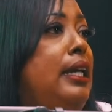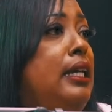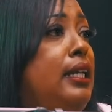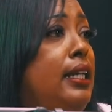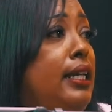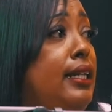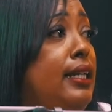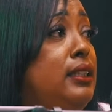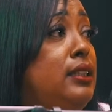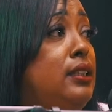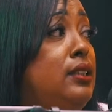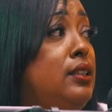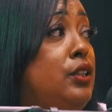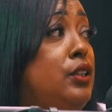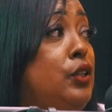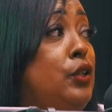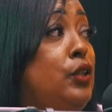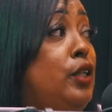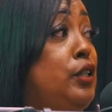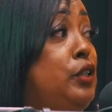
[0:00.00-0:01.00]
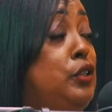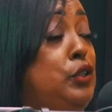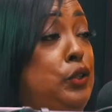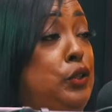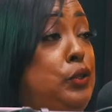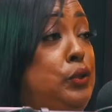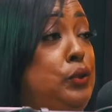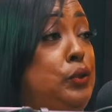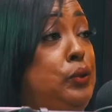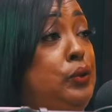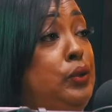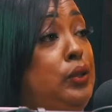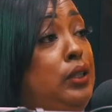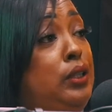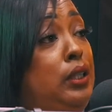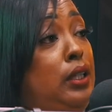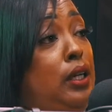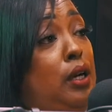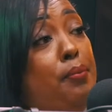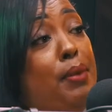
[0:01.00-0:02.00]
unless you're gonna do
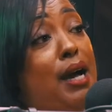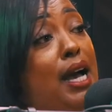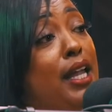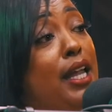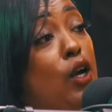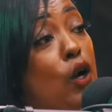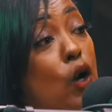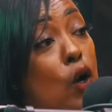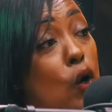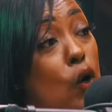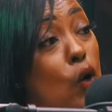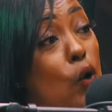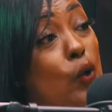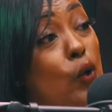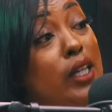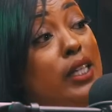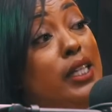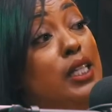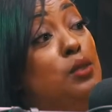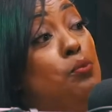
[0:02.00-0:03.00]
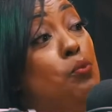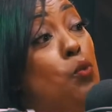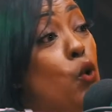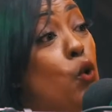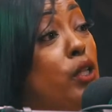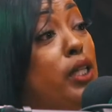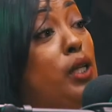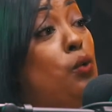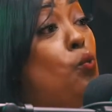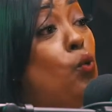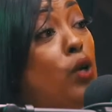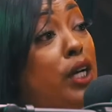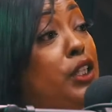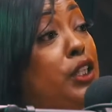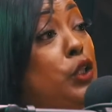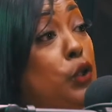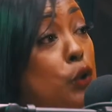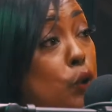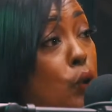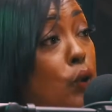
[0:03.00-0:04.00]
a buy and hold and it's more than
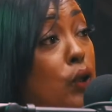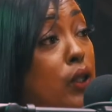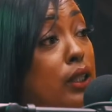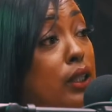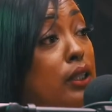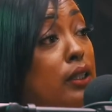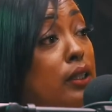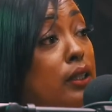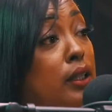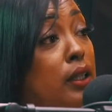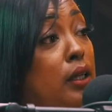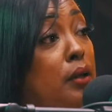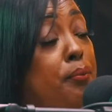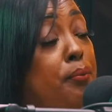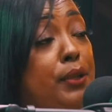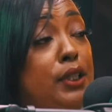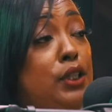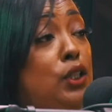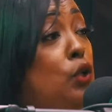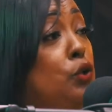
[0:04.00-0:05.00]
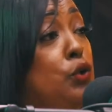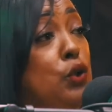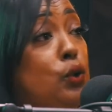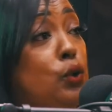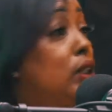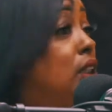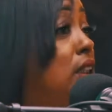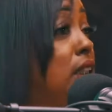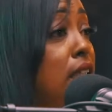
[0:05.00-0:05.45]
one door. But don't do a